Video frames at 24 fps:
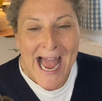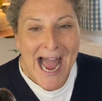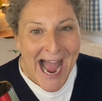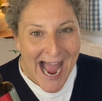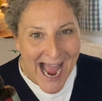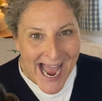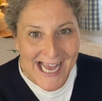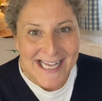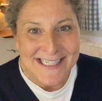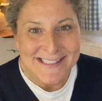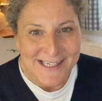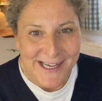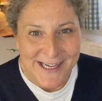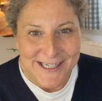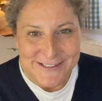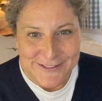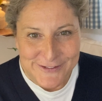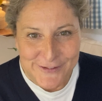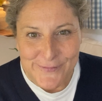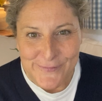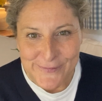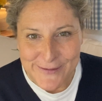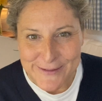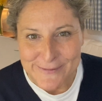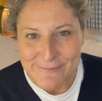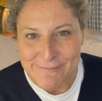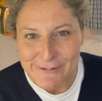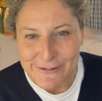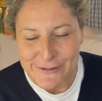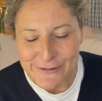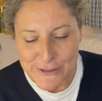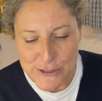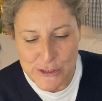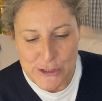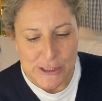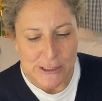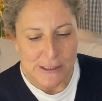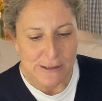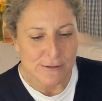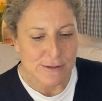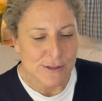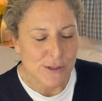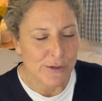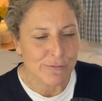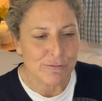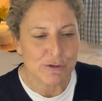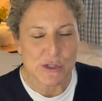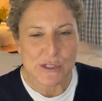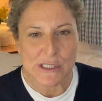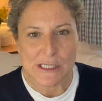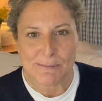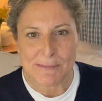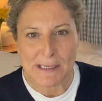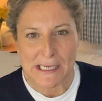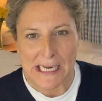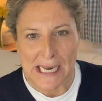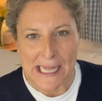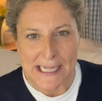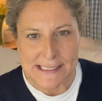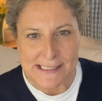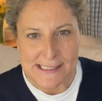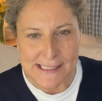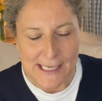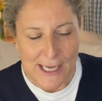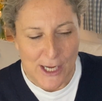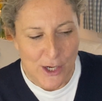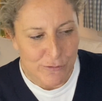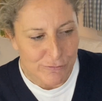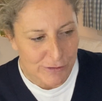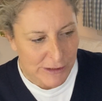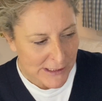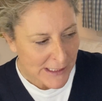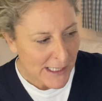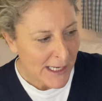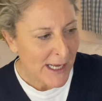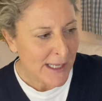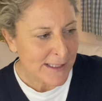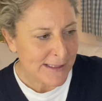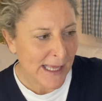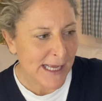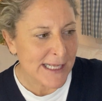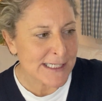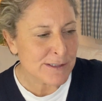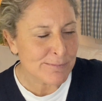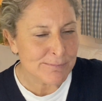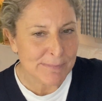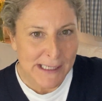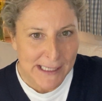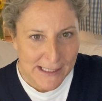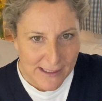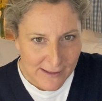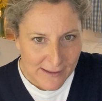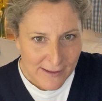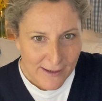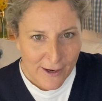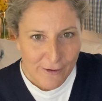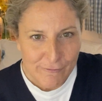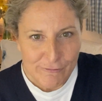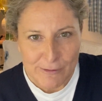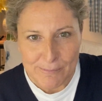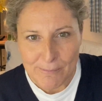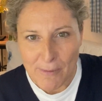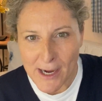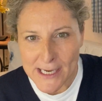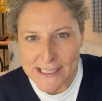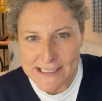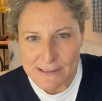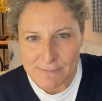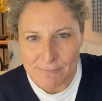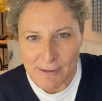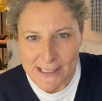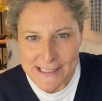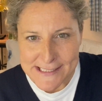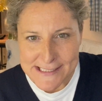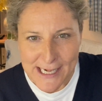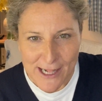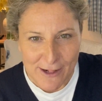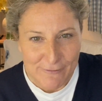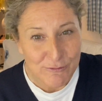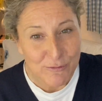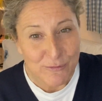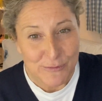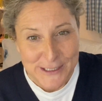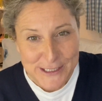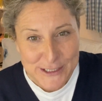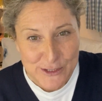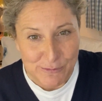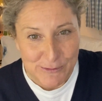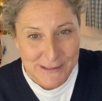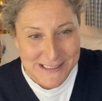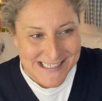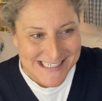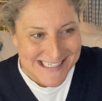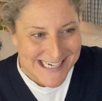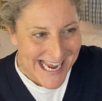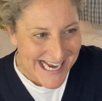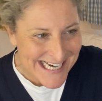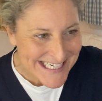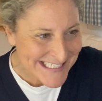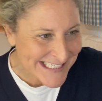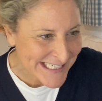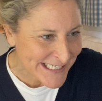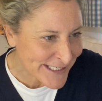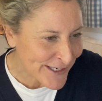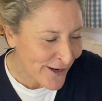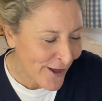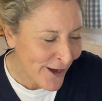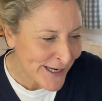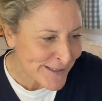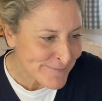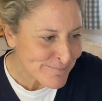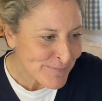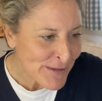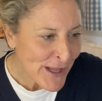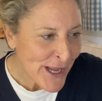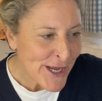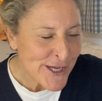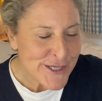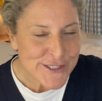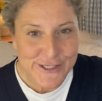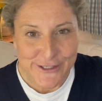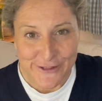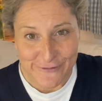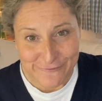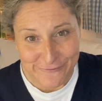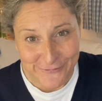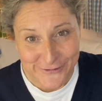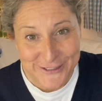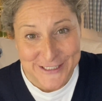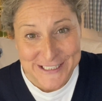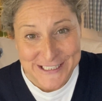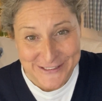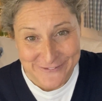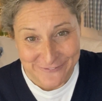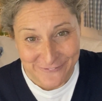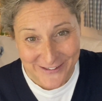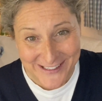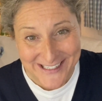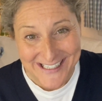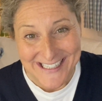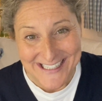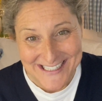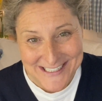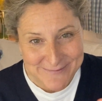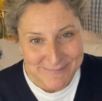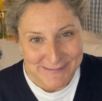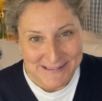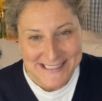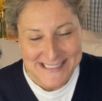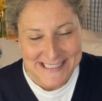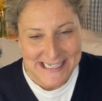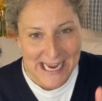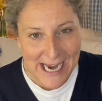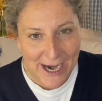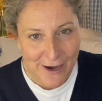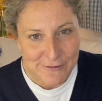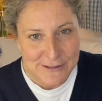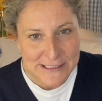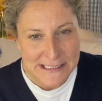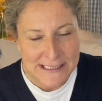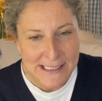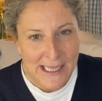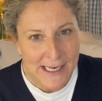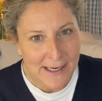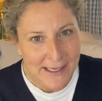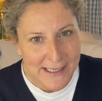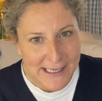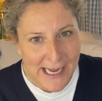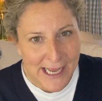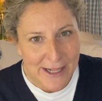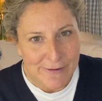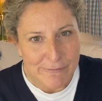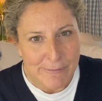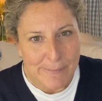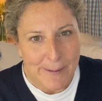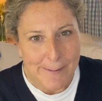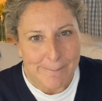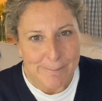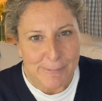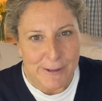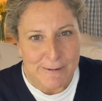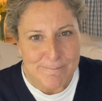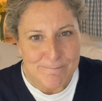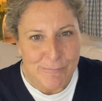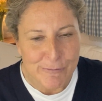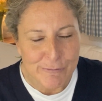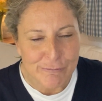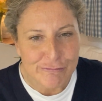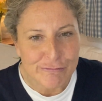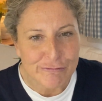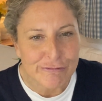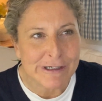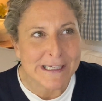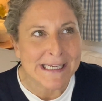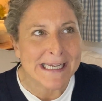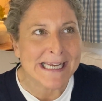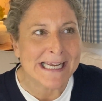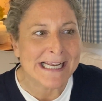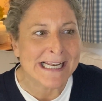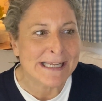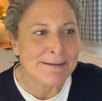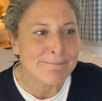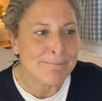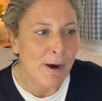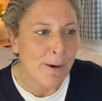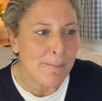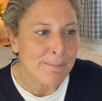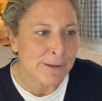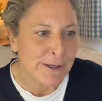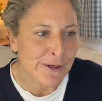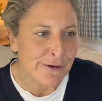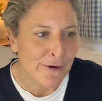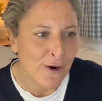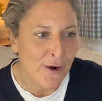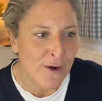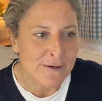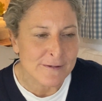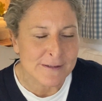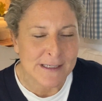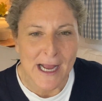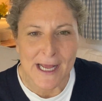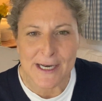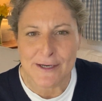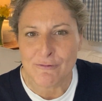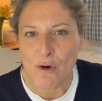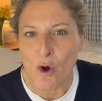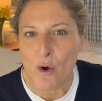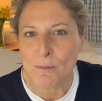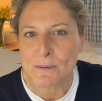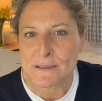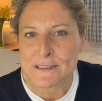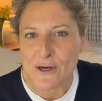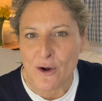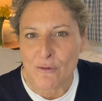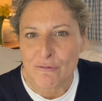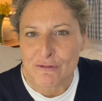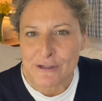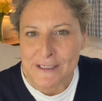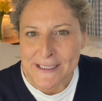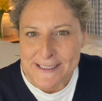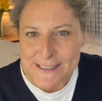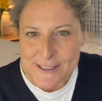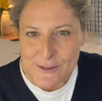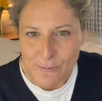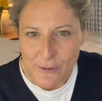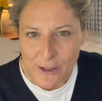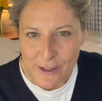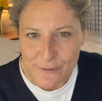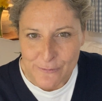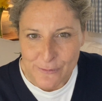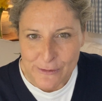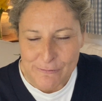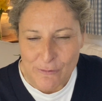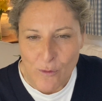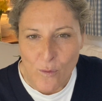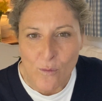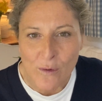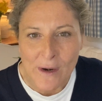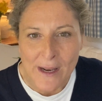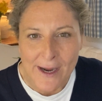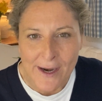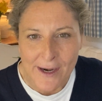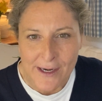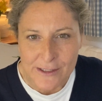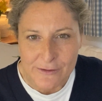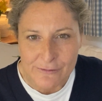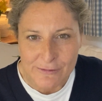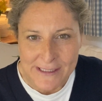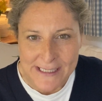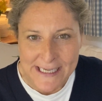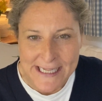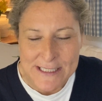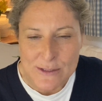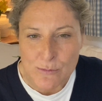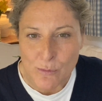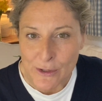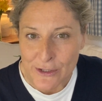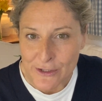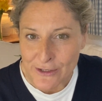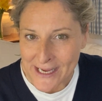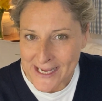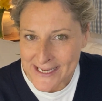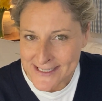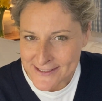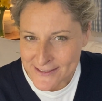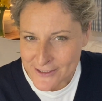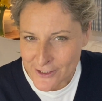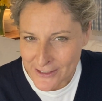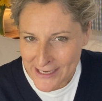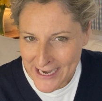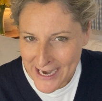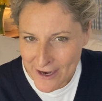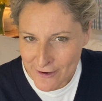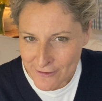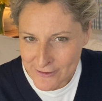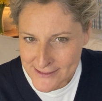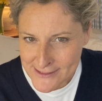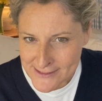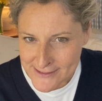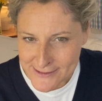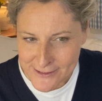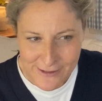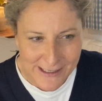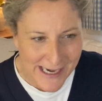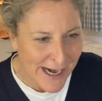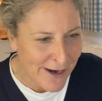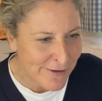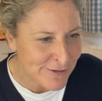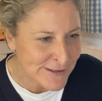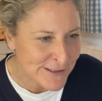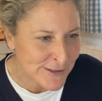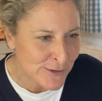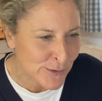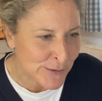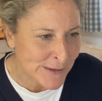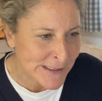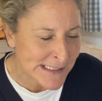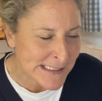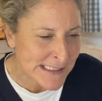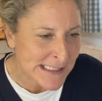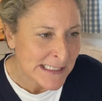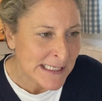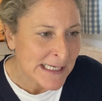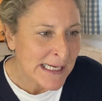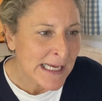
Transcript: as I talk them through to you. So if you see me glancing over, that's me reminding myself which one's next in line. So the first one is beta carotene, that I can remember. Really popular, kind of almost obvious one. We've all heard of it. It's what you get in your carrots and your carotenoids.